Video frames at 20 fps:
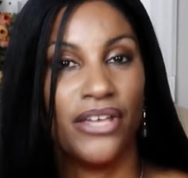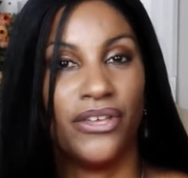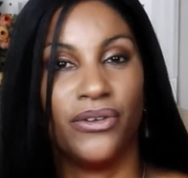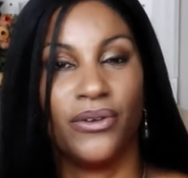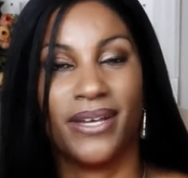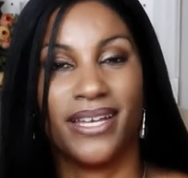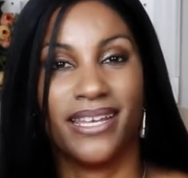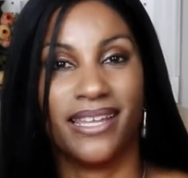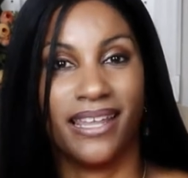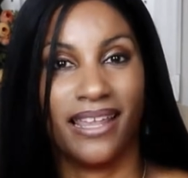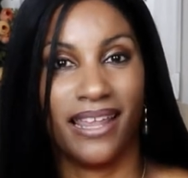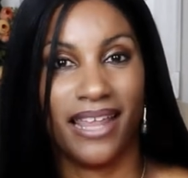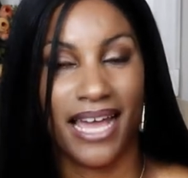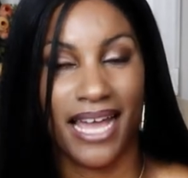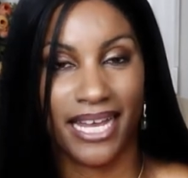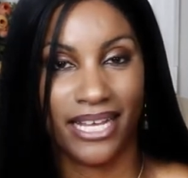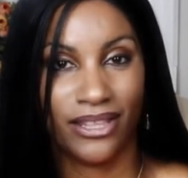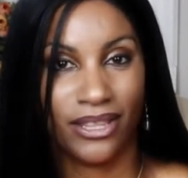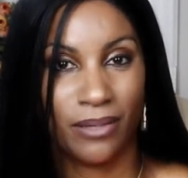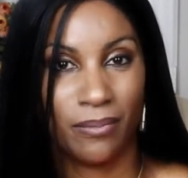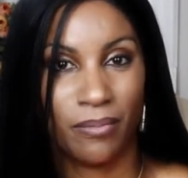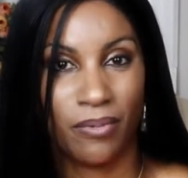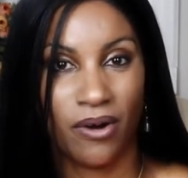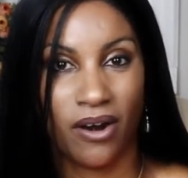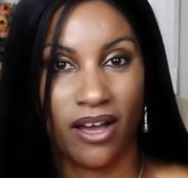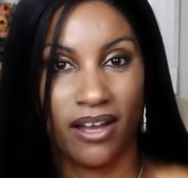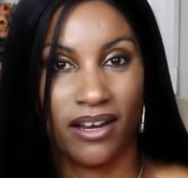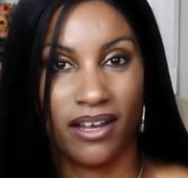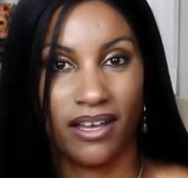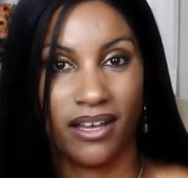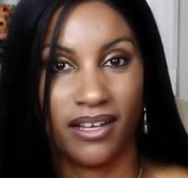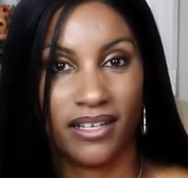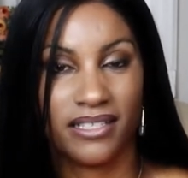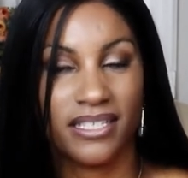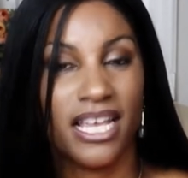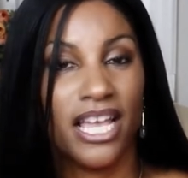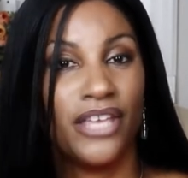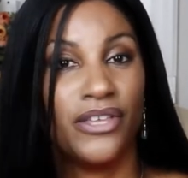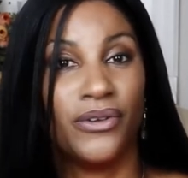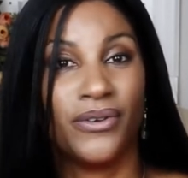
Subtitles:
You can like the products.